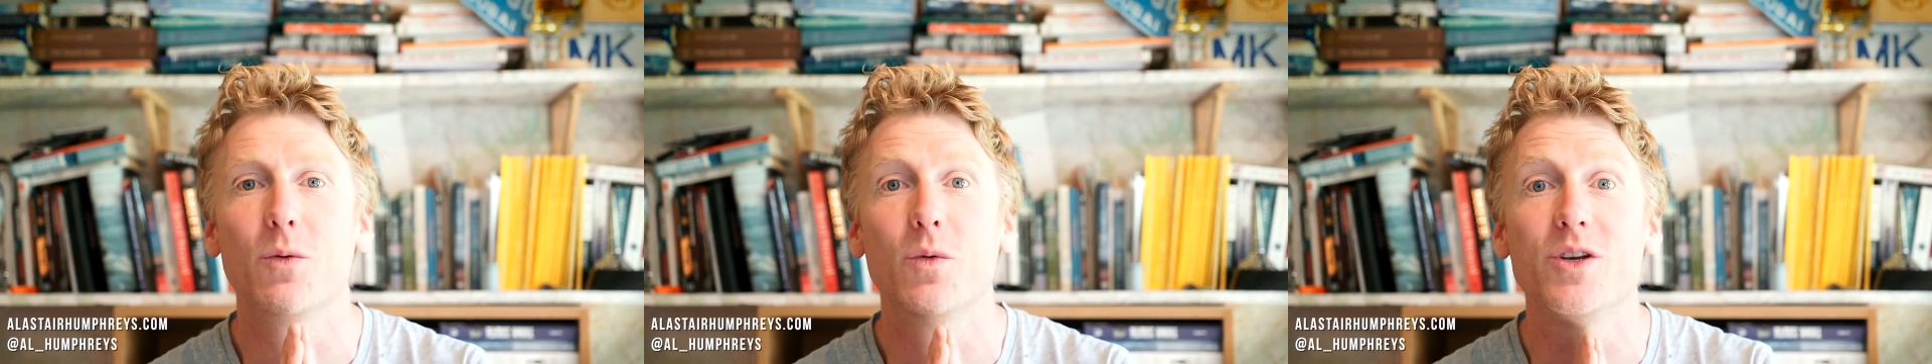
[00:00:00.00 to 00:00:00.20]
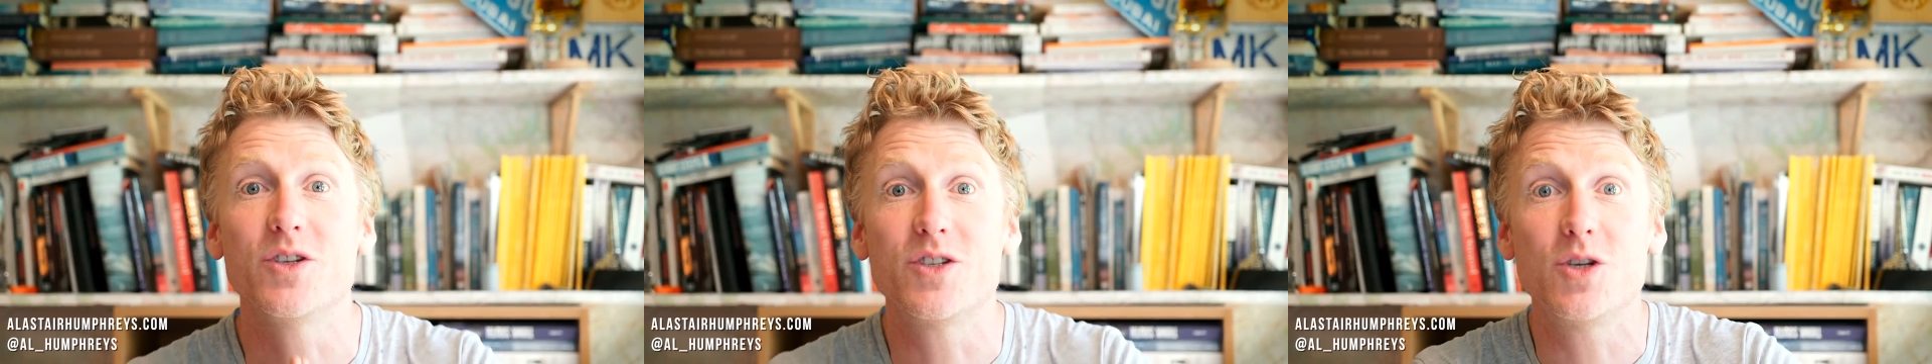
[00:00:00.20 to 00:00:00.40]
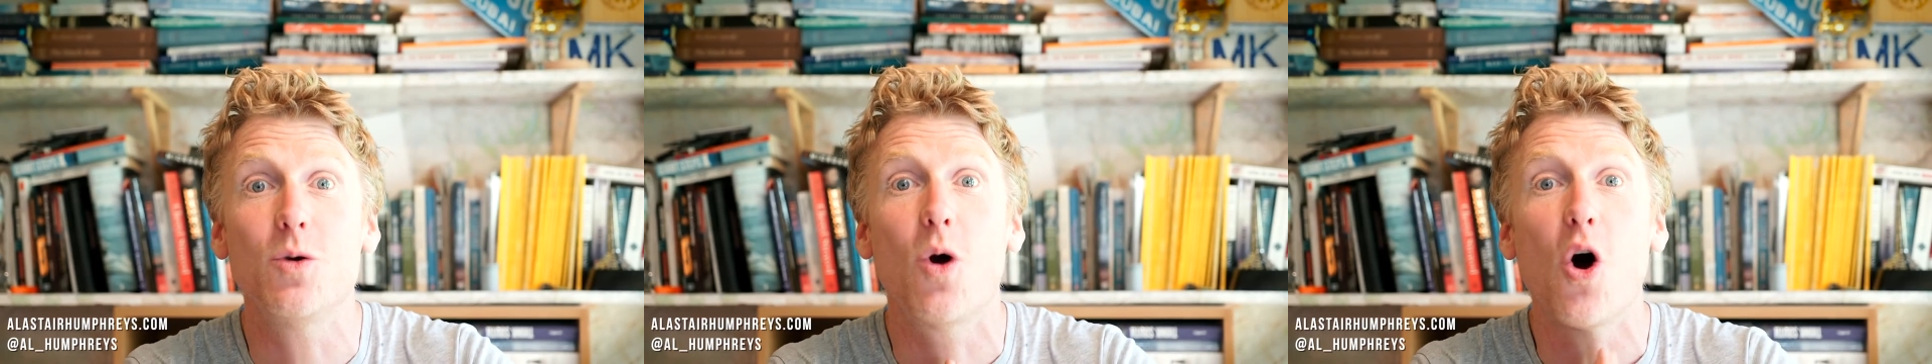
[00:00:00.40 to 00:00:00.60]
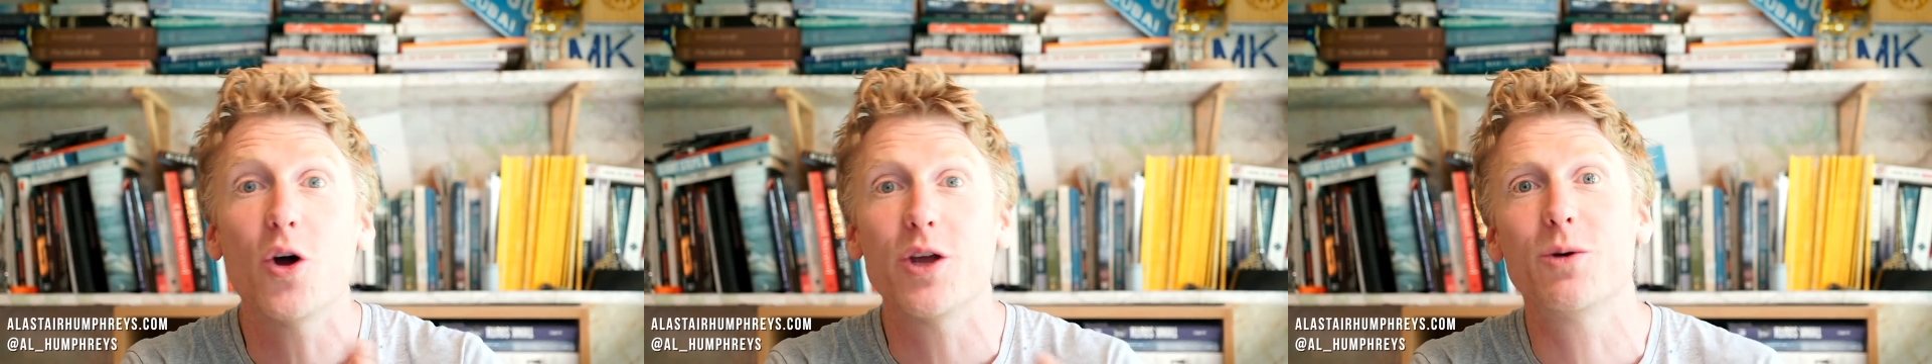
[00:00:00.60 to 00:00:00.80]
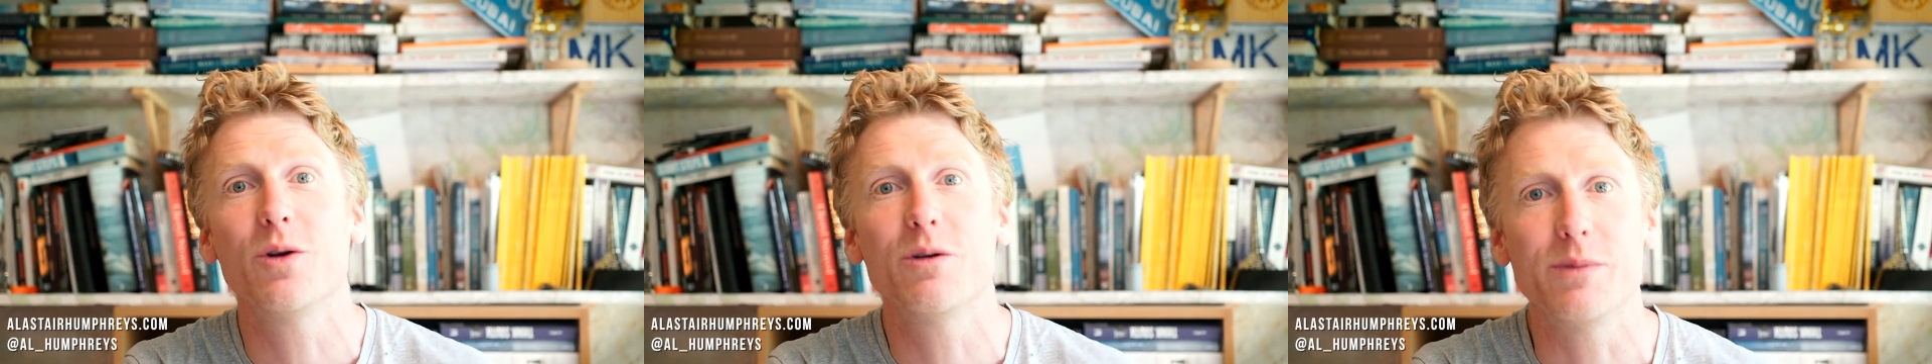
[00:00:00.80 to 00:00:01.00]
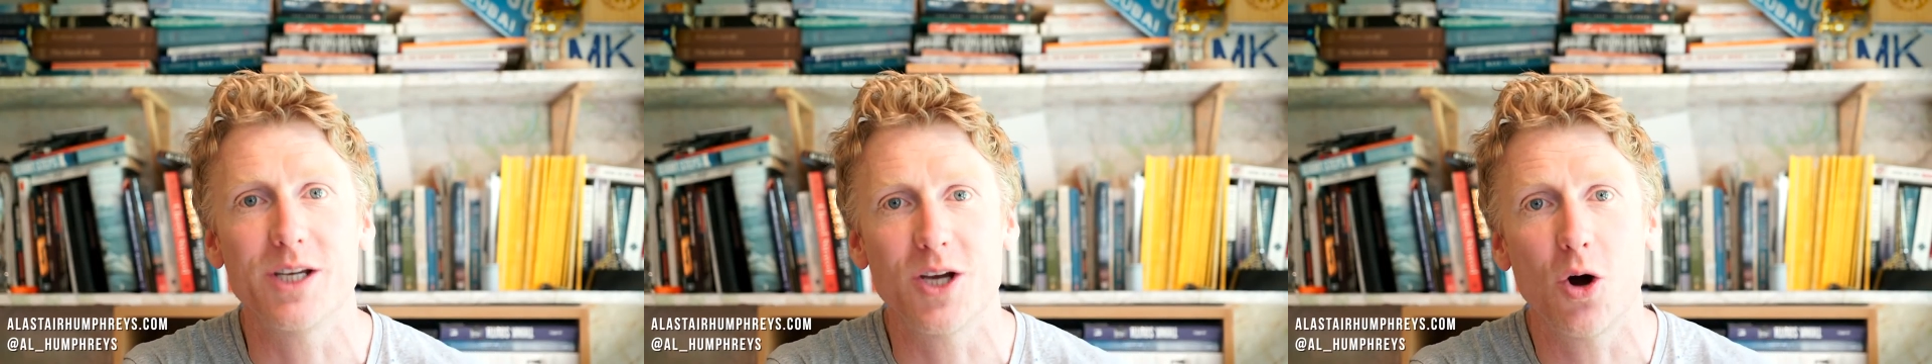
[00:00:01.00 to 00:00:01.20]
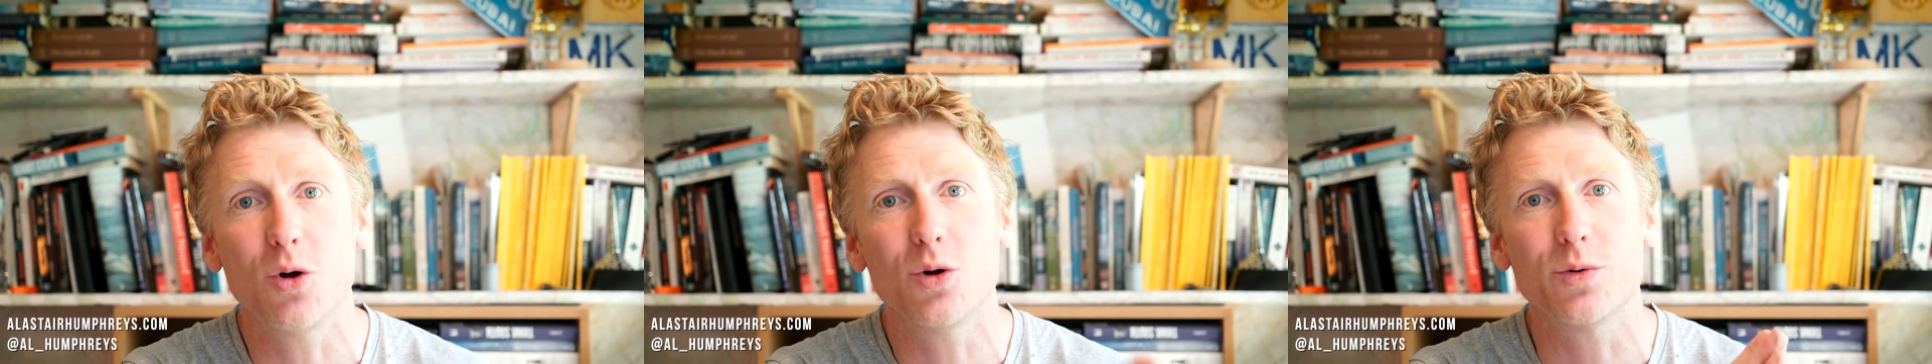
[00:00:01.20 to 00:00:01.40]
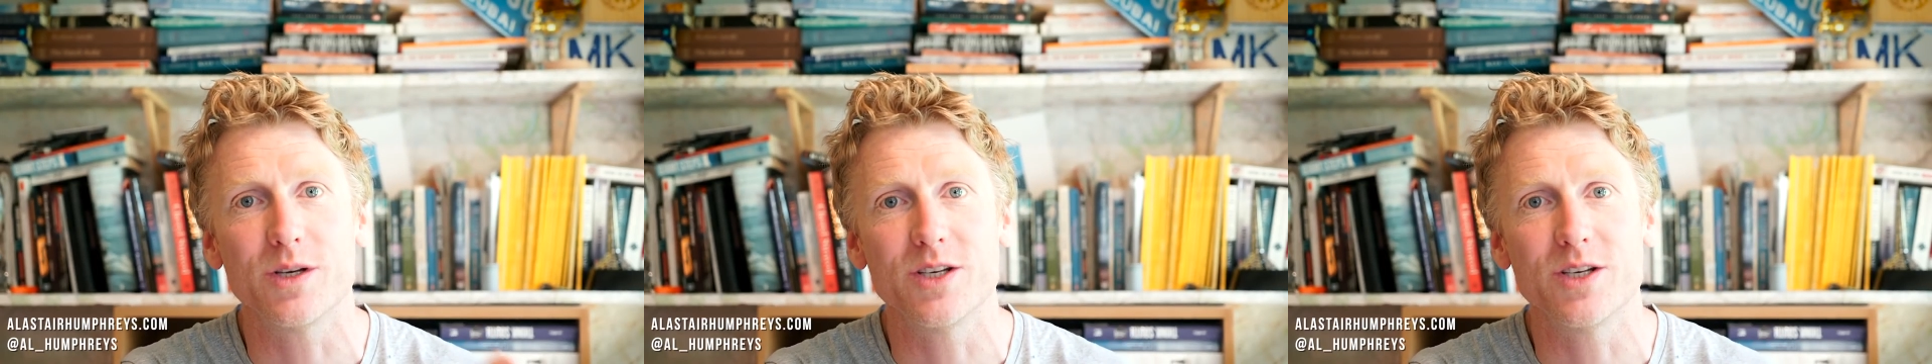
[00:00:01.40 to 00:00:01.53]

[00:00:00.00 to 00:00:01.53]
When you're too hot, you want to be cold.